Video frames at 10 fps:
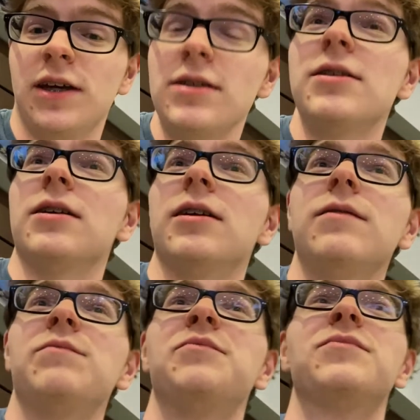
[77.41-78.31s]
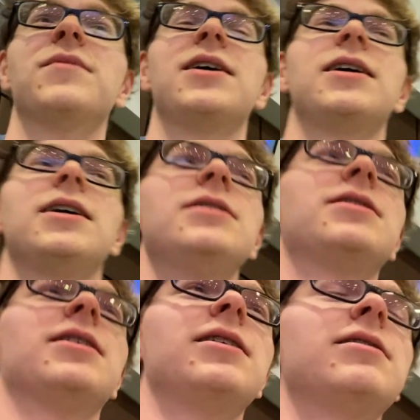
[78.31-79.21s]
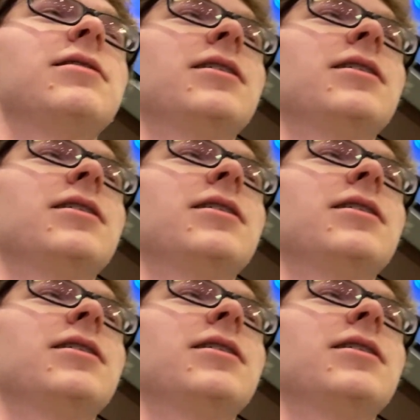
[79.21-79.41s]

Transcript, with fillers: He's in it. He's in it.